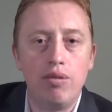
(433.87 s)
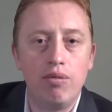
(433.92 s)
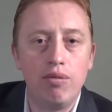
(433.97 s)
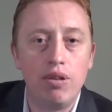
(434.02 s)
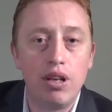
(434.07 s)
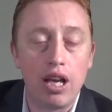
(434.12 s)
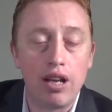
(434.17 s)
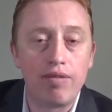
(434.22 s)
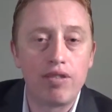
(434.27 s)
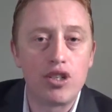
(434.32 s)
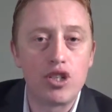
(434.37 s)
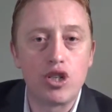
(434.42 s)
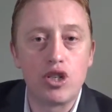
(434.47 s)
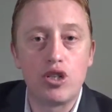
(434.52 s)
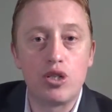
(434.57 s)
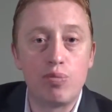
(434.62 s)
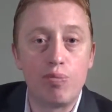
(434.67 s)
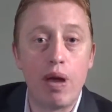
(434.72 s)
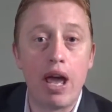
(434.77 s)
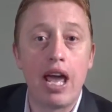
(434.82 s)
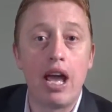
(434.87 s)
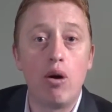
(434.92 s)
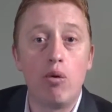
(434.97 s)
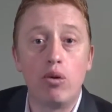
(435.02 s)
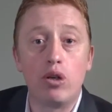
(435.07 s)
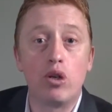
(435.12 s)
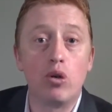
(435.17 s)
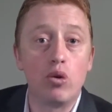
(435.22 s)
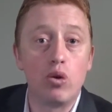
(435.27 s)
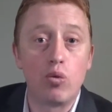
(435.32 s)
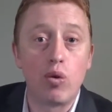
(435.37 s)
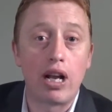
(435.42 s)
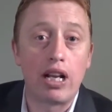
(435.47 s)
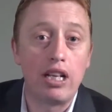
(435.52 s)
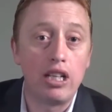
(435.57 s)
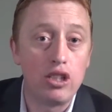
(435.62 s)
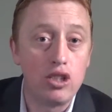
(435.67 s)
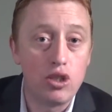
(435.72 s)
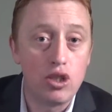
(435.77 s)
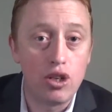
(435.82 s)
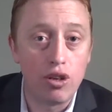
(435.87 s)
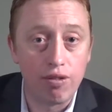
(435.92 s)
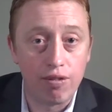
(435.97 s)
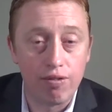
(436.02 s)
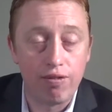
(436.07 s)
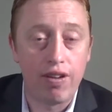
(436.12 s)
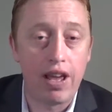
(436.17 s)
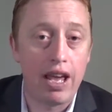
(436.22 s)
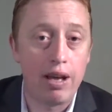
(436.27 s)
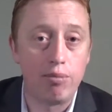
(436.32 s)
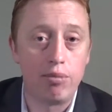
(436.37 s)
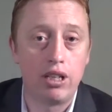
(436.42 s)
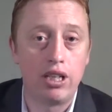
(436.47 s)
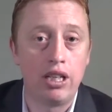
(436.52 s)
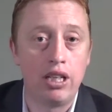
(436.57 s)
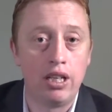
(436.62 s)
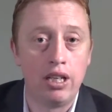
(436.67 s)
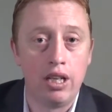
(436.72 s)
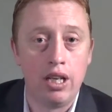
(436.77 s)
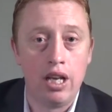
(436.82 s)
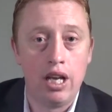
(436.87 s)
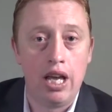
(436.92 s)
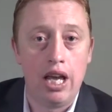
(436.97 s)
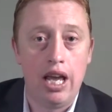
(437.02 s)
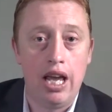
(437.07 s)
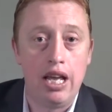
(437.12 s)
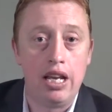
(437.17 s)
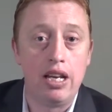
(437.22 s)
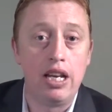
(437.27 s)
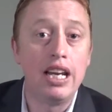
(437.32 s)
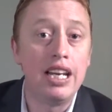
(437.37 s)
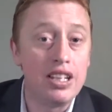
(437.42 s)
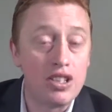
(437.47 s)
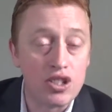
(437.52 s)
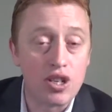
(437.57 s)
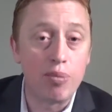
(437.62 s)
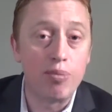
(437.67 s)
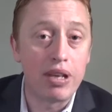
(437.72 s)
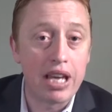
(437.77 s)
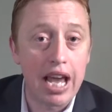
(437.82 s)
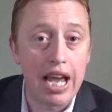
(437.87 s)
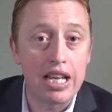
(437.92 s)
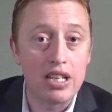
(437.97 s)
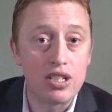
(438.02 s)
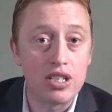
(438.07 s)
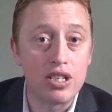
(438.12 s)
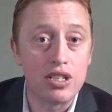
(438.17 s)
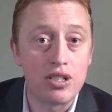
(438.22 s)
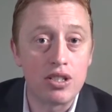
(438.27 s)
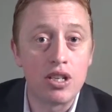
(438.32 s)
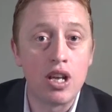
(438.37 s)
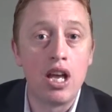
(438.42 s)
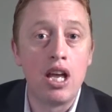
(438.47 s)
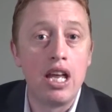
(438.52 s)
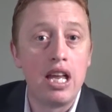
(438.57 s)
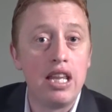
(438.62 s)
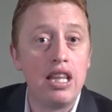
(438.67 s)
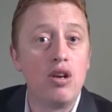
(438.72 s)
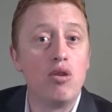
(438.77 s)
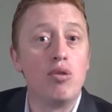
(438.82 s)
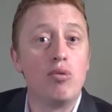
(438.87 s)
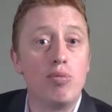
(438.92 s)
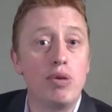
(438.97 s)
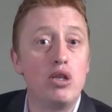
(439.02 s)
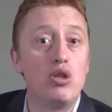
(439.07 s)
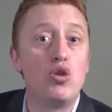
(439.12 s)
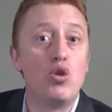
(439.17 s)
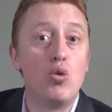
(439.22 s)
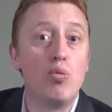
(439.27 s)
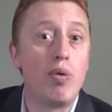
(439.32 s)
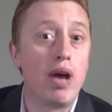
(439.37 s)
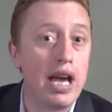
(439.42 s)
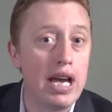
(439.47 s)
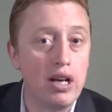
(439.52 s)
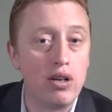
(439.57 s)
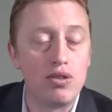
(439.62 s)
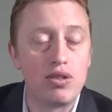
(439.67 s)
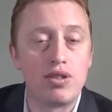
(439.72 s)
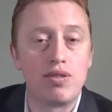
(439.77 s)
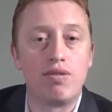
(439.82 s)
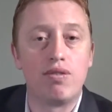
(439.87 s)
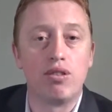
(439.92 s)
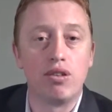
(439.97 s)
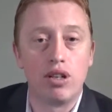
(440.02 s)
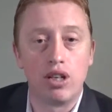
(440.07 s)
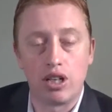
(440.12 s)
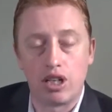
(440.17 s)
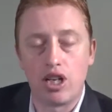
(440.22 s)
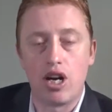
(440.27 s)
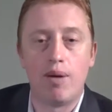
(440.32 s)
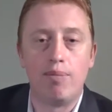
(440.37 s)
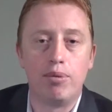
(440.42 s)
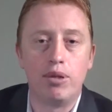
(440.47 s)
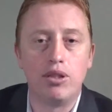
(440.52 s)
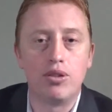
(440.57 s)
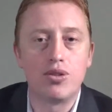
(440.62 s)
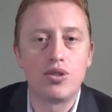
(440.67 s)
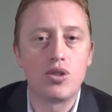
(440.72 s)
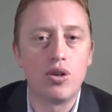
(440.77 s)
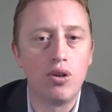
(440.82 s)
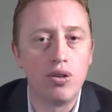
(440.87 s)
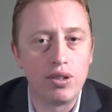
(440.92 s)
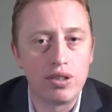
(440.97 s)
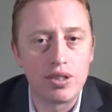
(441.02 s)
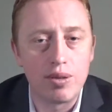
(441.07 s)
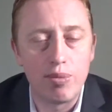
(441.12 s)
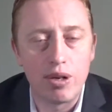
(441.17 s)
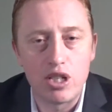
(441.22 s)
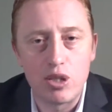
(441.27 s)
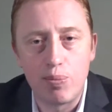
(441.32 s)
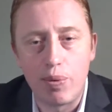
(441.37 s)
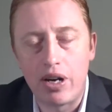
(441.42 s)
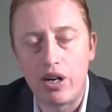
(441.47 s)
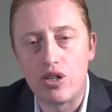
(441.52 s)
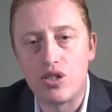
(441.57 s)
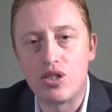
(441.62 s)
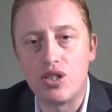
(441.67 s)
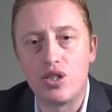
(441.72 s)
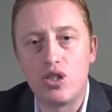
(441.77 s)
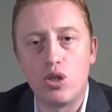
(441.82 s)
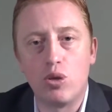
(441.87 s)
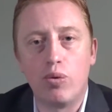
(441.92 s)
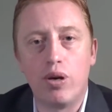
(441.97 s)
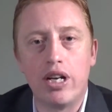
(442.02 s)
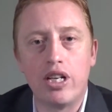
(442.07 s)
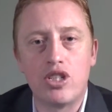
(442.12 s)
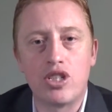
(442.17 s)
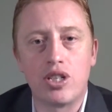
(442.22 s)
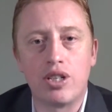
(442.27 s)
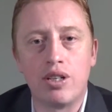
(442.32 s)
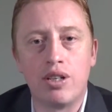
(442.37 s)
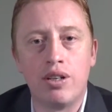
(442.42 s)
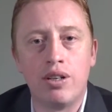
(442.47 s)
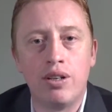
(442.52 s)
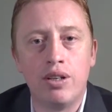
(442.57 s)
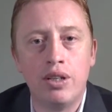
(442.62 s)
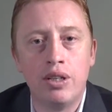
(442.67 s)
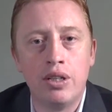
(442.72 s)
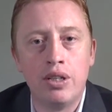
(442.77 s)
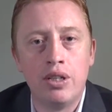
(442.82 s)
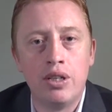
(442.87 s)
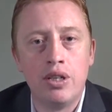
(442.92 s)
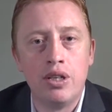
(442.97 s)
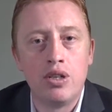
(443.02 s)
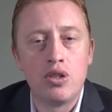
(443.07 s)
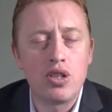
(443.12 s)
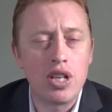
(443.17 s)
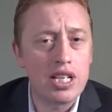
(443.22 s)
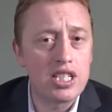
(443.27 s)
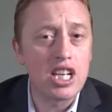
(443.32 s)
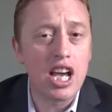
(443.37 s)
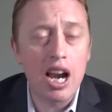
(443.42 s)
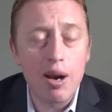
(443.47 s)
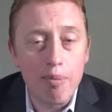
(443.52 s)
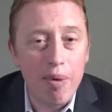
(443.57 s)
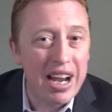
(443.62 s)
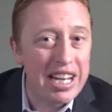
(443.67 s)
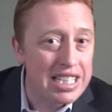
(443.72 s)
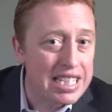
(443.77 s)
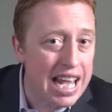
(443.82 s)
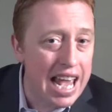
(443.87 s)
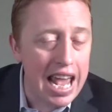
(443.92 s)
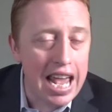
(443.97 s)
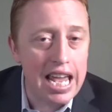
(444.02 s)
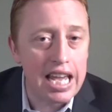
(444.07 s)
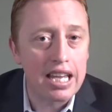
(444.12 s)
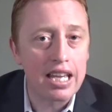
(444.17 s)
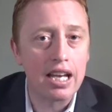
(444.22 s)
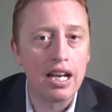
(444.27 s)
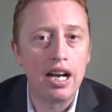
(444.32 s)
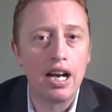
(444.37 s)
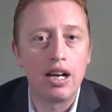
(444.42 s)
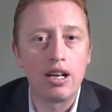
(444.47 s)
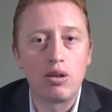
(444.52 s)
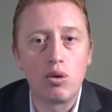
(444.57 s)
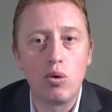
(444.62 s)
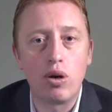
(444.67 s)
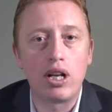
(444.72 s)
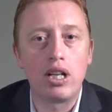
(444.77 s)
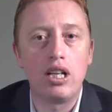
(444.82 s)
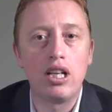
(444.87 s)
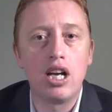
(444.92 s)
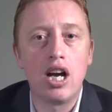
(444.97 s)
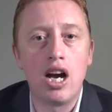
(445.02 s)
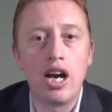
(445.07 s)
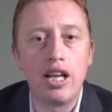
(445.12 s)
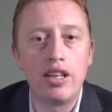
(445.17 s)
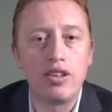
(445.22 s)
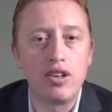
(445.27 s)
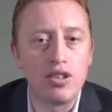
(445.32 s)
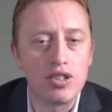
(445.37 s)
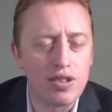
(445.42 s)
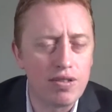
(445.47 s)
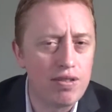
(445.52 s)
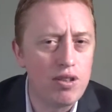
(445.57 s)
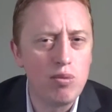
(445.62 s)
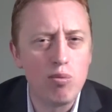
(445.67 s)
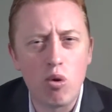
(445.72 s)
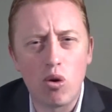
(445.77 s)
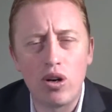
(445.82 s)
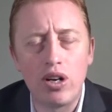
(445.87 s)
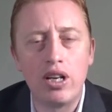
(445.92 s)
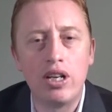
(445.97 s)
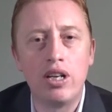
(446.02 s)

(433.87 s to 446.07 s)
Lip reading: life insurance payout would go directly to your family. And in some cases, there would be two payouts for a couple, so it's a much better situation. So that's kind of my take quickly on it. There's a few more